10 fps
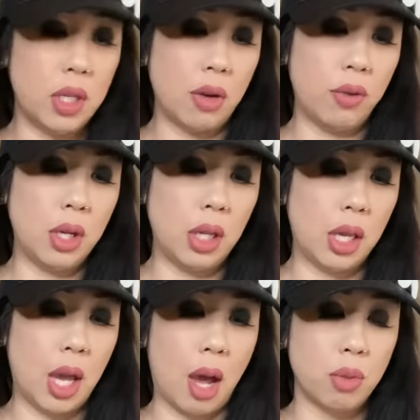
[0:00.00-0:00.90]
definitely
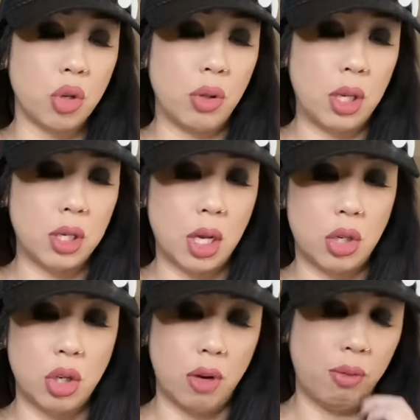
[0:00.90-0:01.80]
captured the
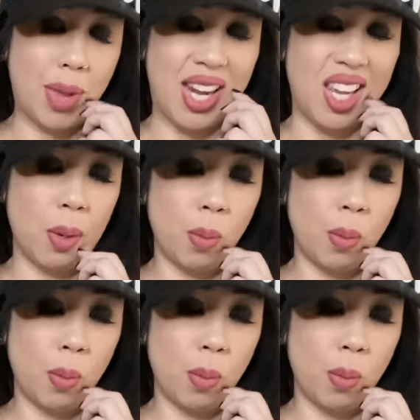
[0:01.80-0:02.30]
attention of many.